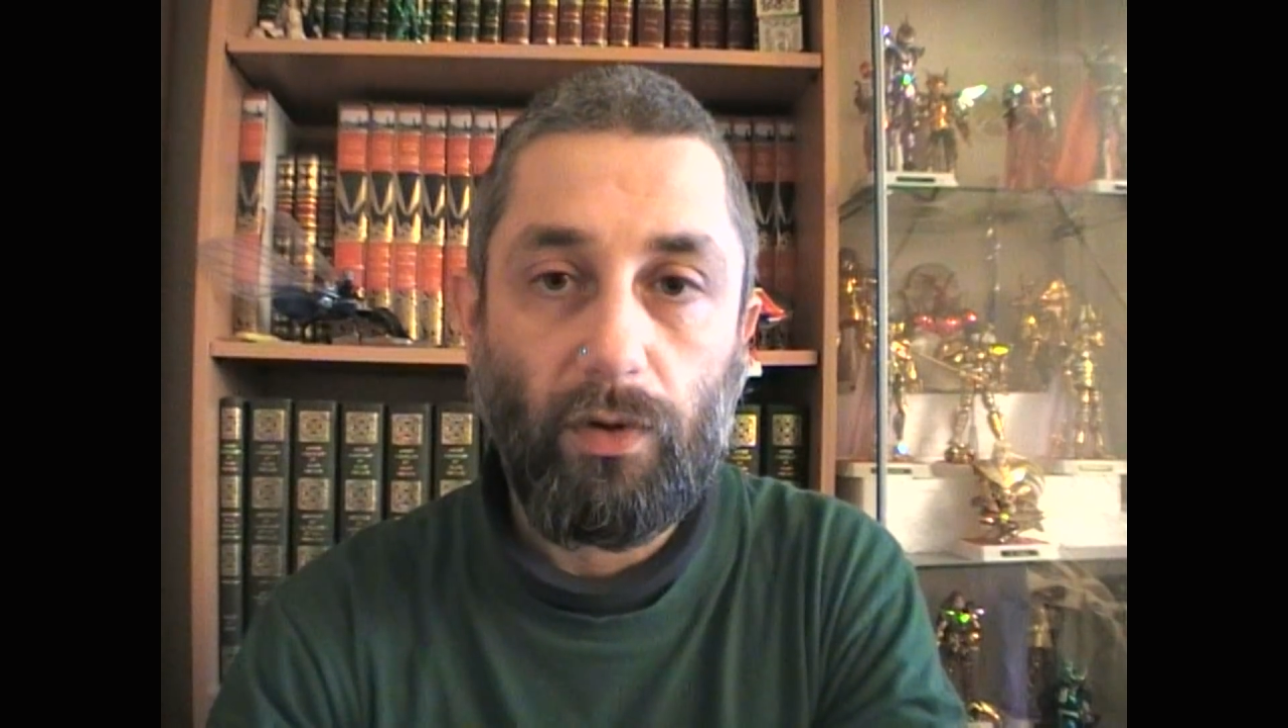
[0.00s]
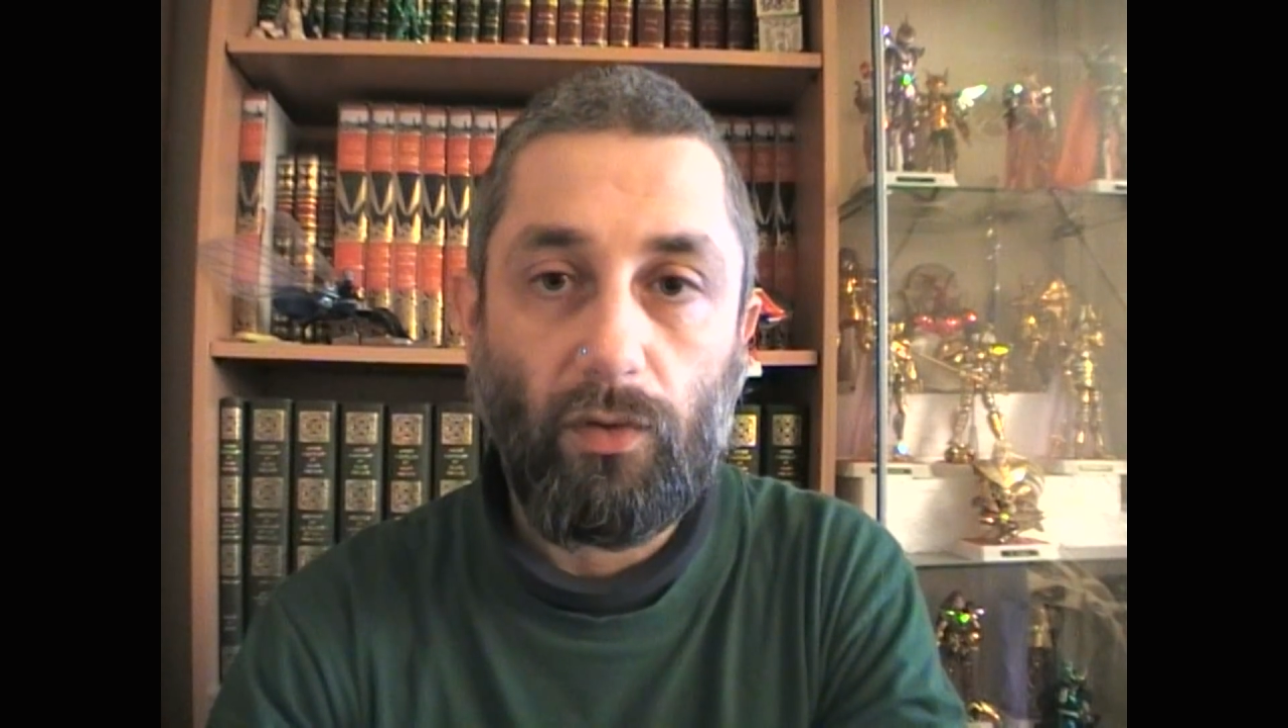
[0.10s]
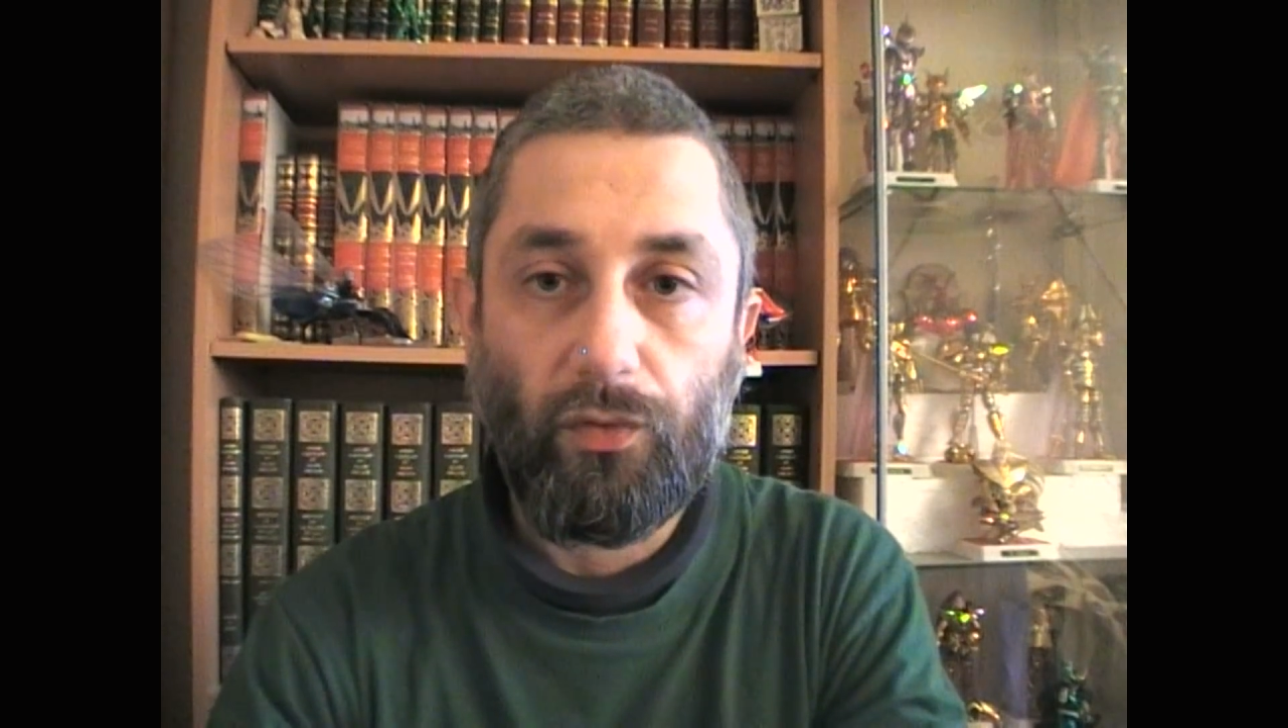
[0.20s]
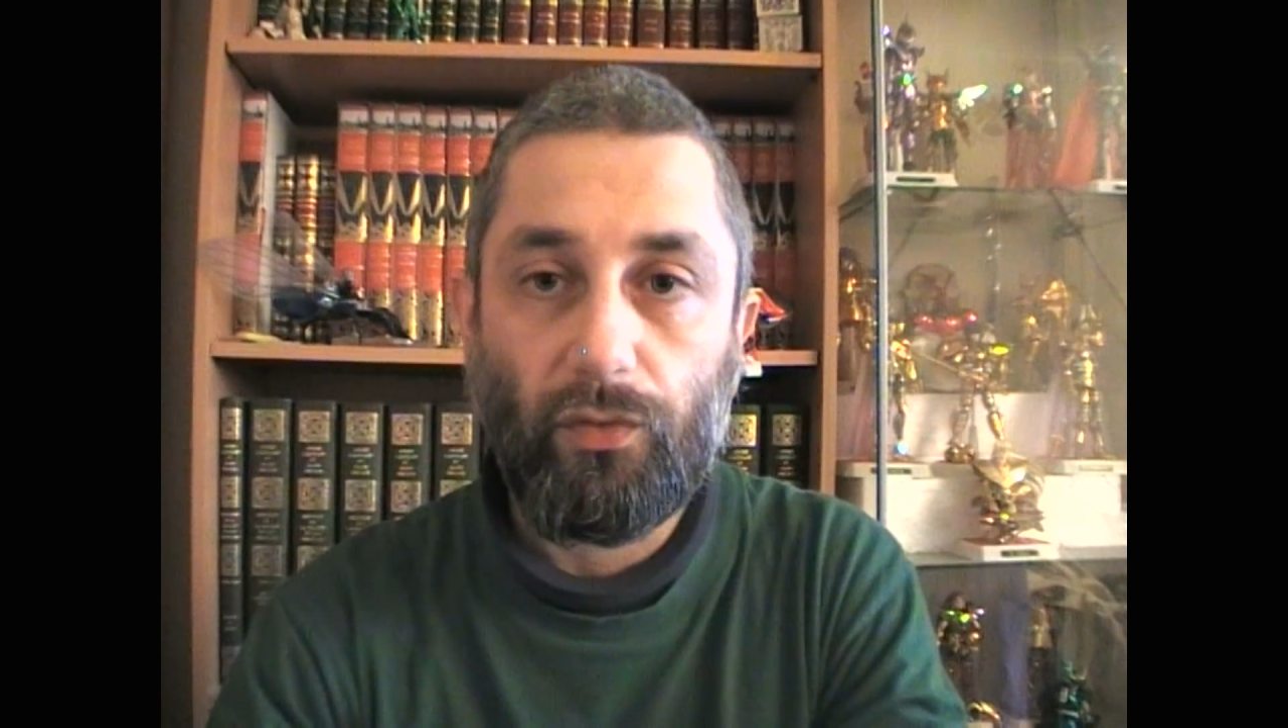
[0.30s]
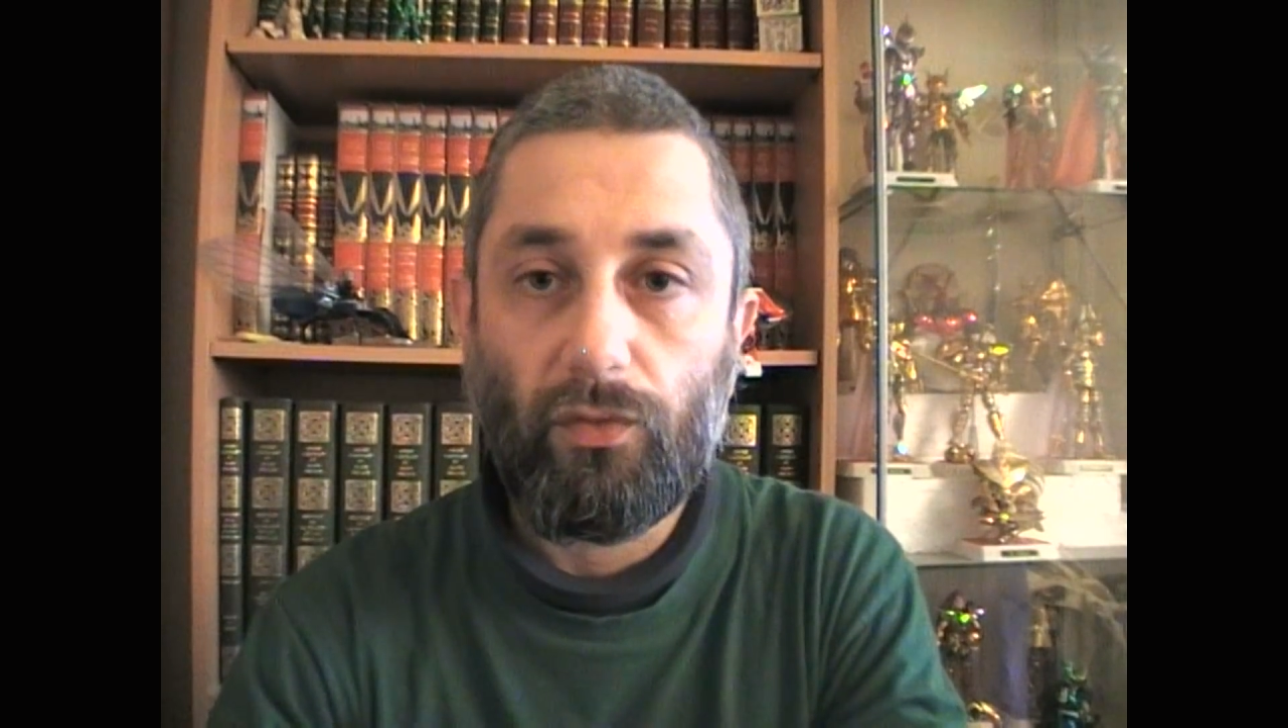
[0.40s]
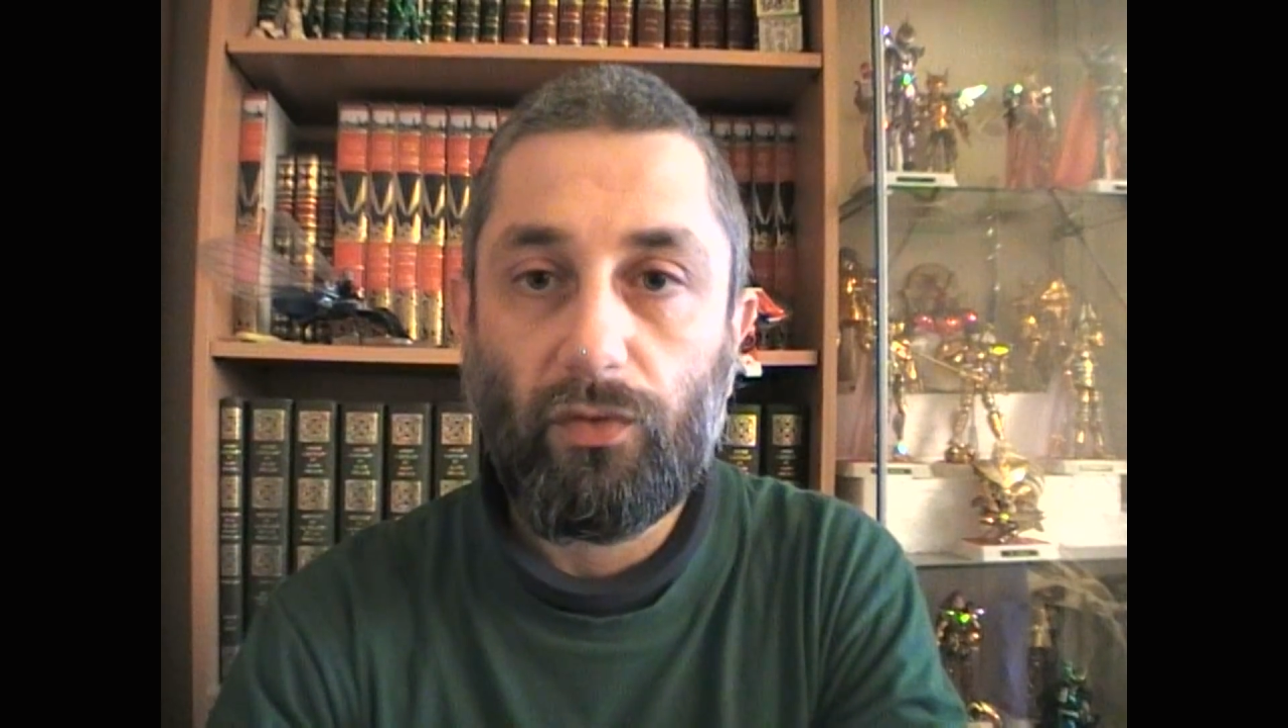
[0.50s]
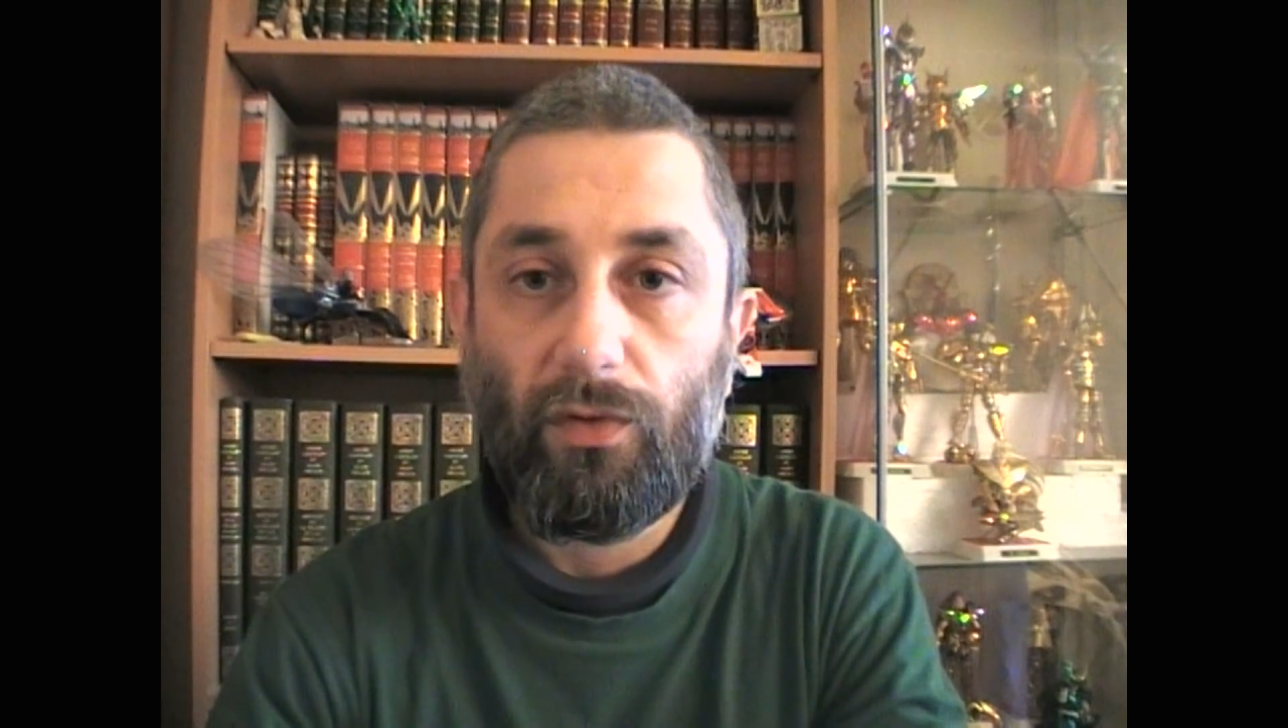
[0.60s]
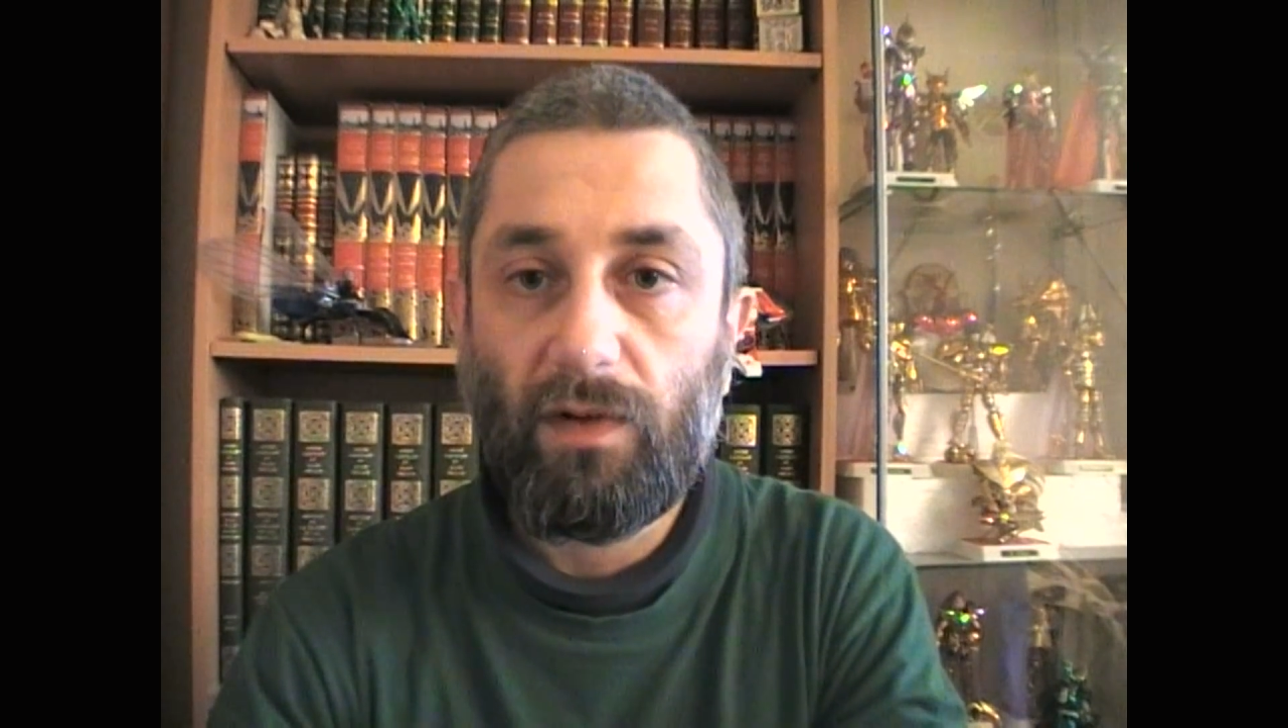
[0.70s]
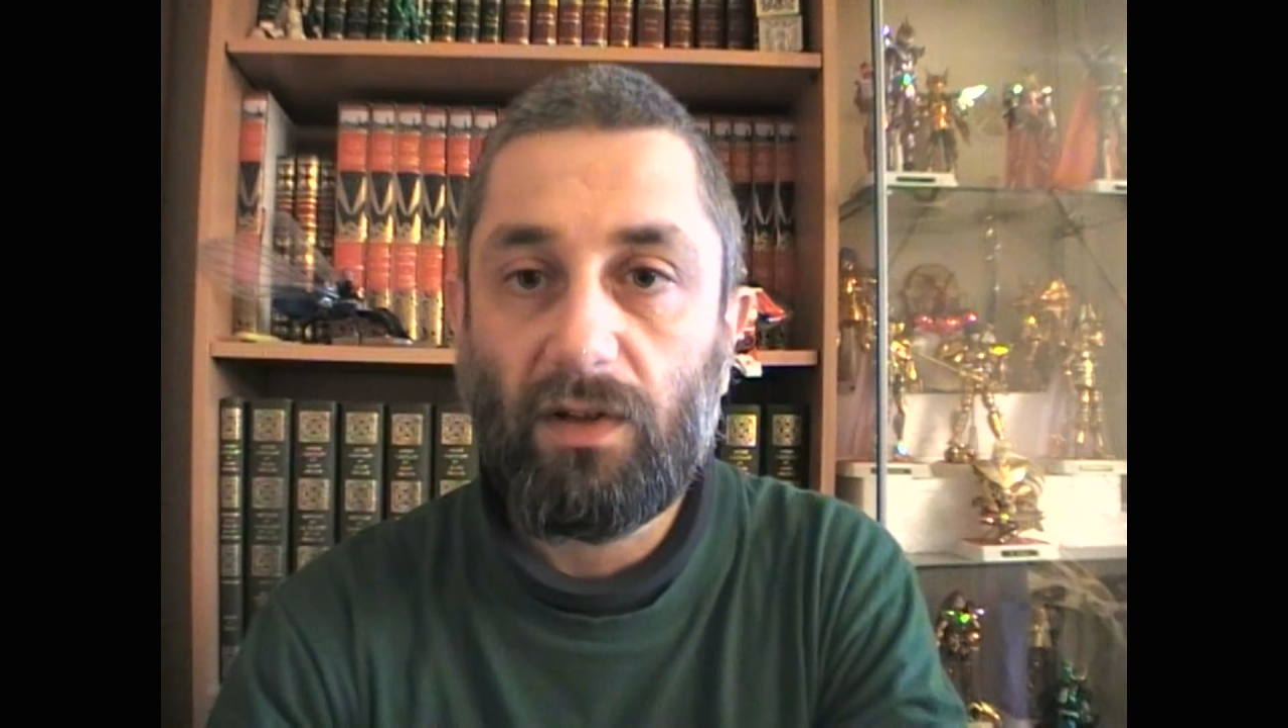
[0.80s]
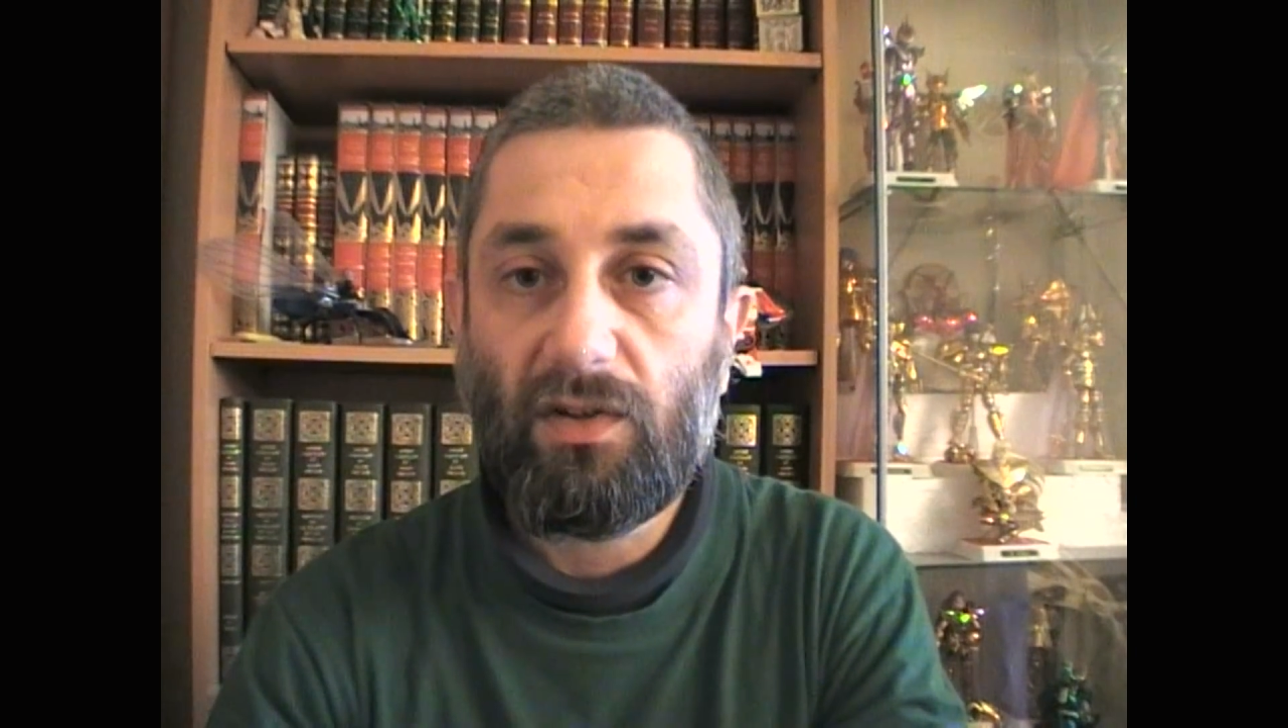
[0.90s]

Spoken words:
also sort of like